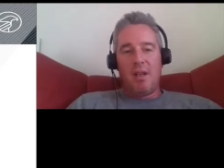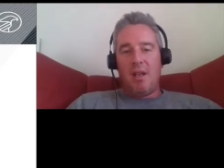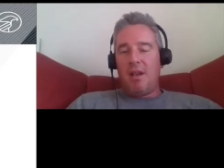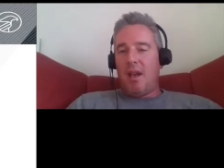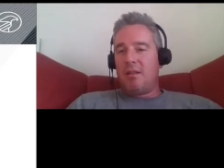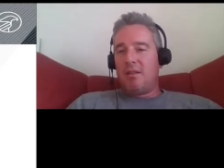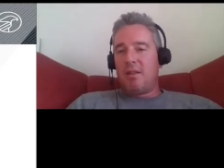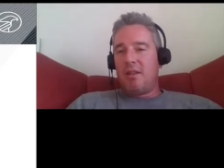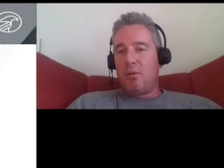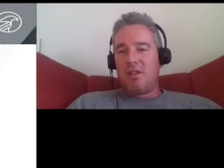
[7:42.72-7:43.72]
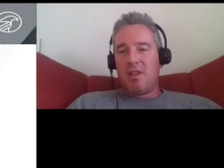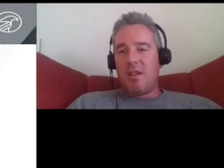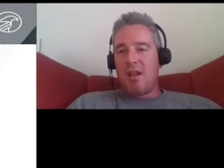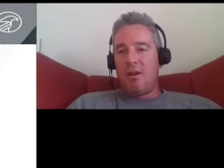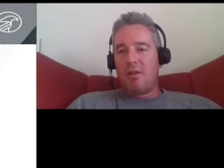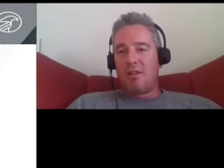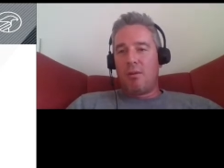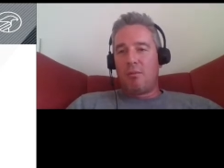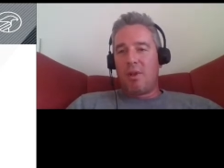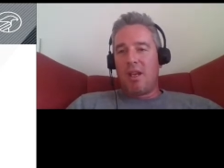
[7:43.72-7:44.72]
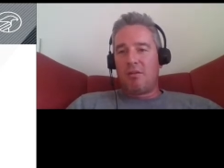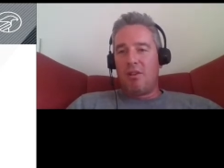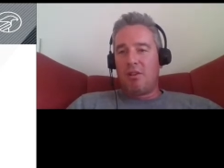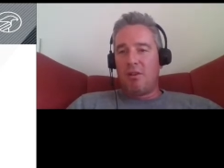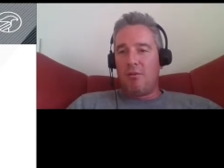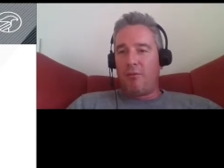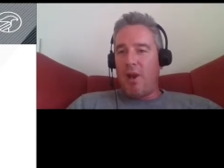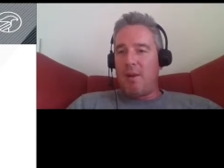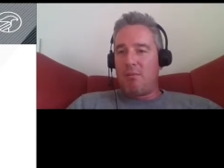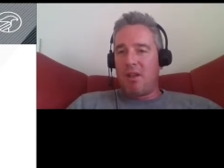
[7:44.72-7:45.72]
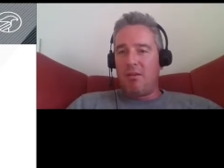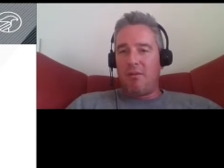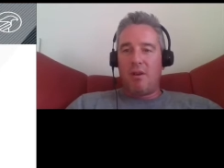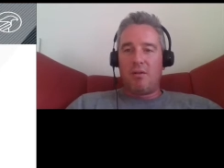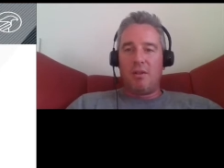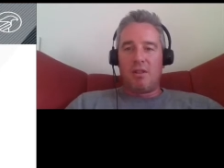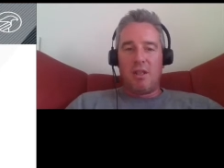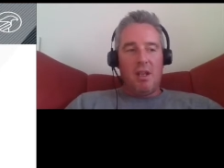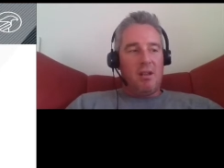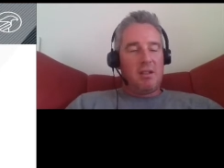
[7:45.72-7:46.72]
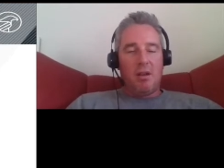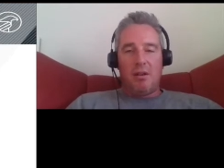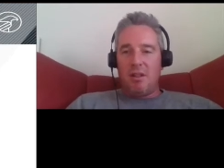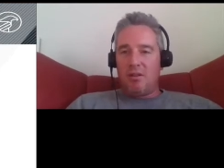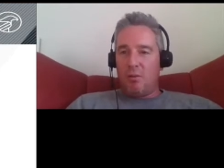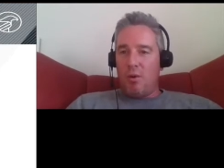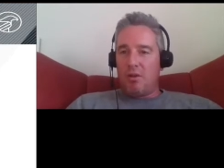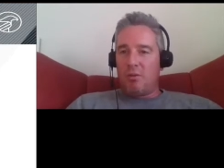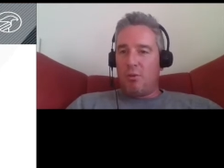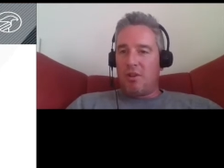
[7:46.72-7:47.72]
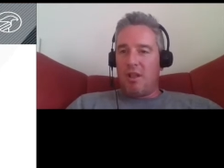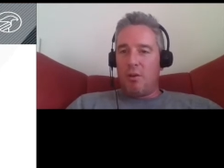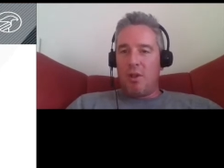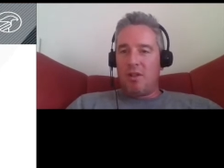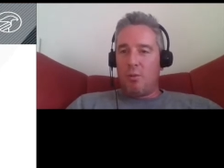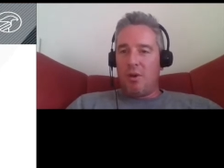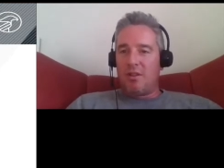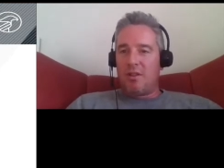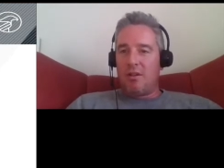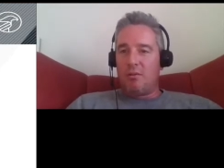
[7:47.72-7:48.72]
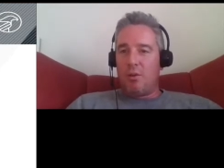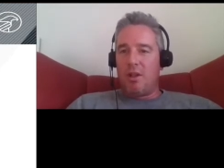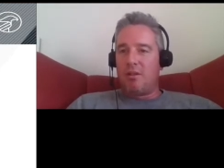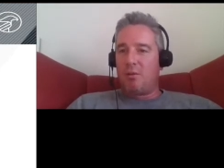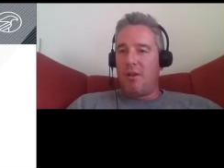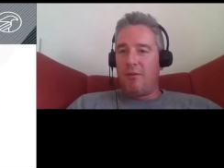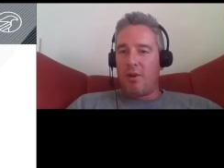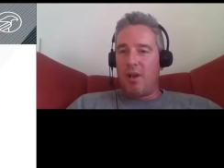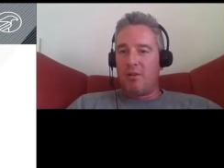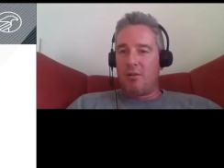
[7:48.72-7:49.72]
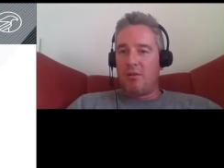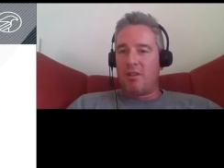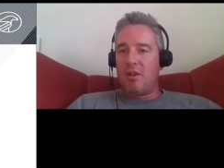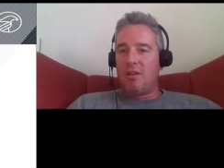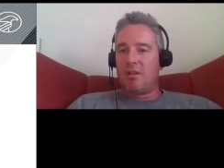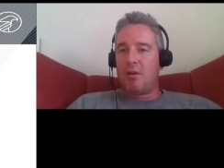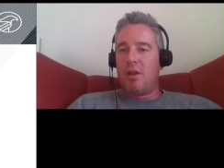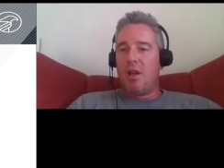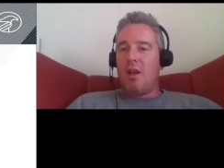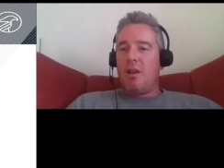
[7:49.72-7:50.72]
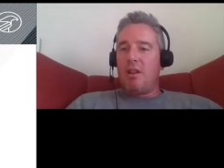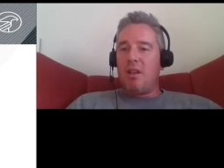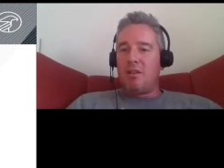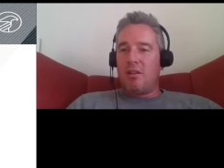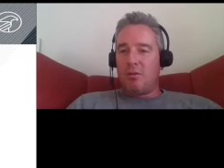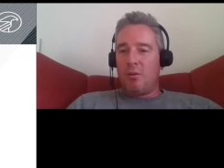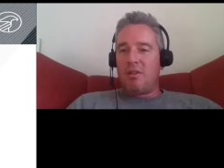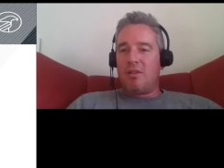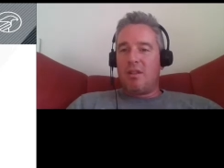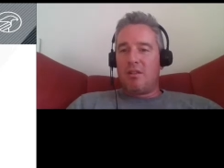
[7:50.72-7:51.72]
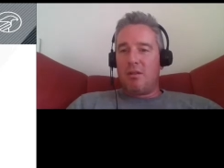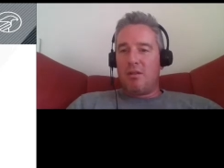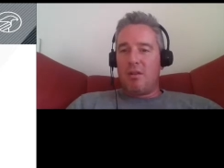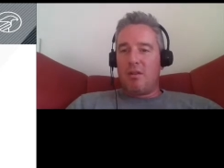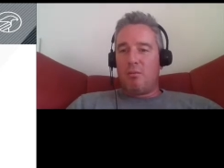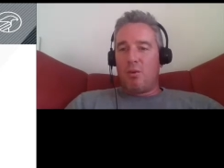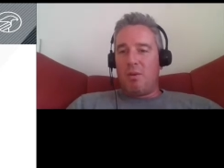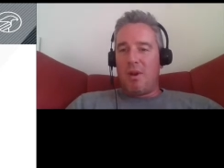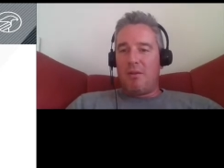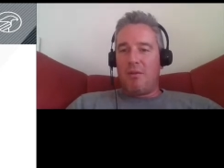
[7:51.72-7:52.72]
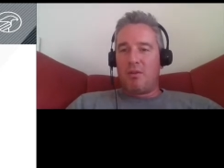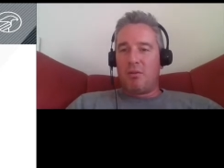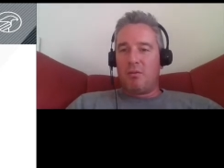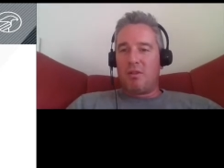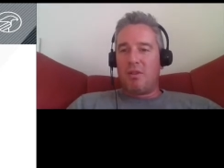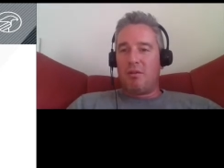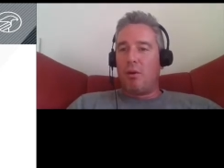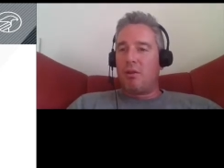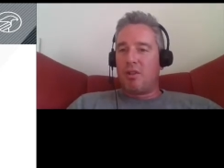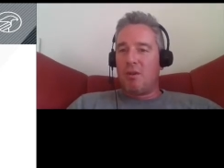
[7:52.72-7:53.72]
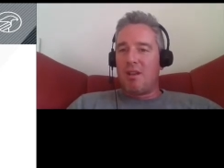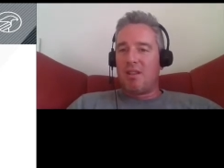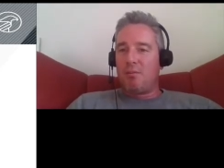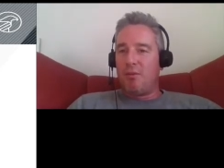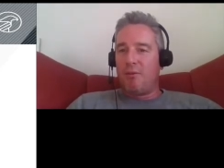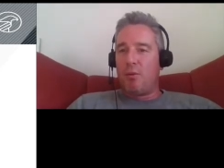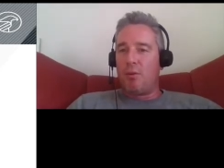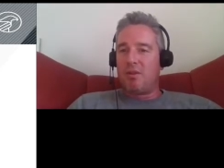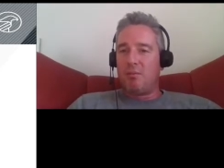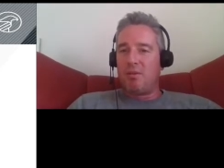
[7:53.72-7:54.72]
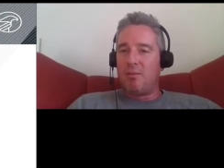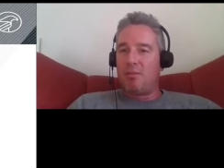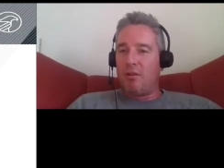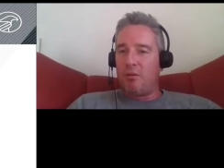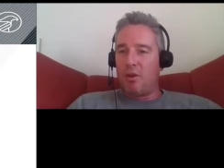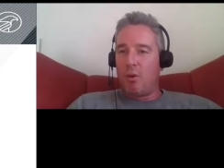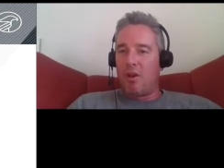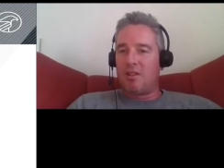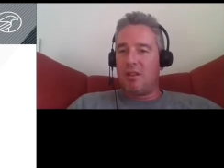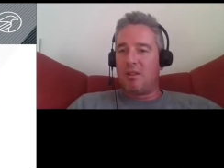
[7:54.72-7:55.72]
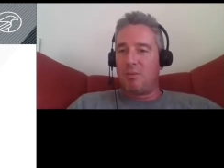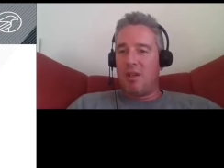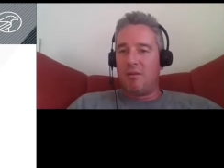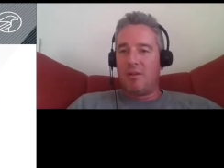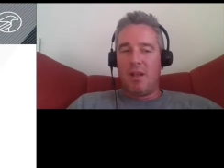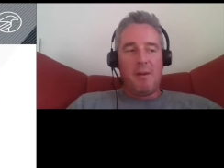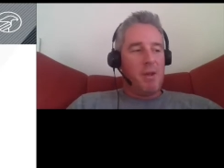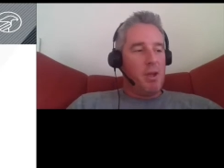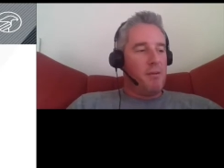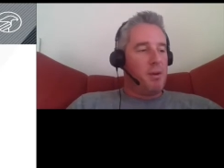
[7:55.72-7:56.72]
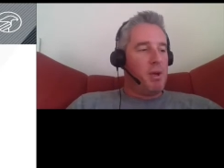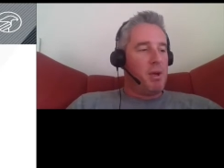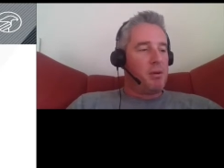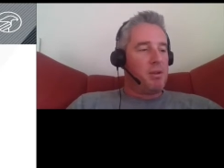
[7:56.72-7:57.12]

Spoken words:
And we're seeing now some Category 2 framing manufacturers starting to work towards getting wind and weather-tight within 24 hours on site. So these are the sorts of things that will be beneficial to long-term asset performance, simply through the quality and speed of the build.